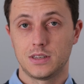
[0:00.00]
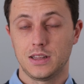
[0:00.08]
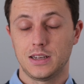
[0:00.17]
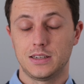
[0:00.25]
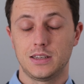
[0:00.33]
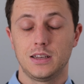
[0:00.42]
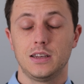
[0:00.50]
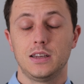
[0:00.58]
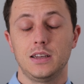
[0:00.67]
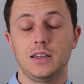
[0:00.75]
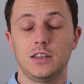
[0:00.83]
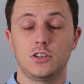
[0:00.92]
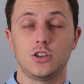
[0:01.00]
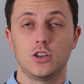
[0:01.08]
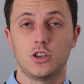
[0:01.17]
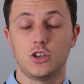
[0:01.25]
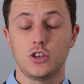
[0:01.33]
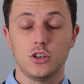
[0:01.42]
lens is
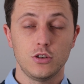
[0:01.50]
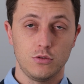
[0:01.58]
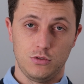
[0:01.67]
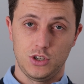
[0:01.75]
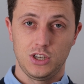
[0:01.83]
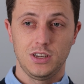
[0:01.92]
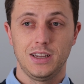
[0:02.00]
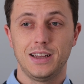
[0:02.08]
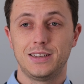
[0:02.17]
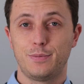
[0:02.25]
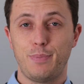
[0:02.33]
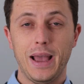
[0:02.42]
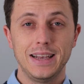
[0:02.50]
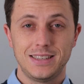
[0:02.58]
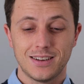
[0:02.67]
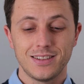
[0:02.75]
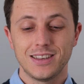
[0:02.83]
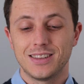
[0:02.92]
huge. It's
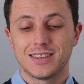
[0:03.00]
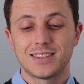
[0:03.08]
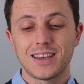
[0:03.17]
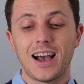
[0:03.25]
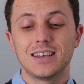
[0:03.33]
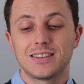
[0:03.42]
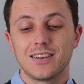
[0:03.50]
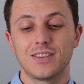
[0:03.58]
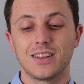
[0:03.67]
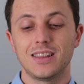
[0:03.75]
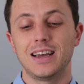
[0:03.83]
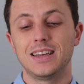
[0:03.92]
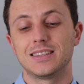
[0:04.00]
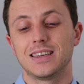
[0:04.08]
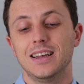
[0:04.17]
basically the size of the lens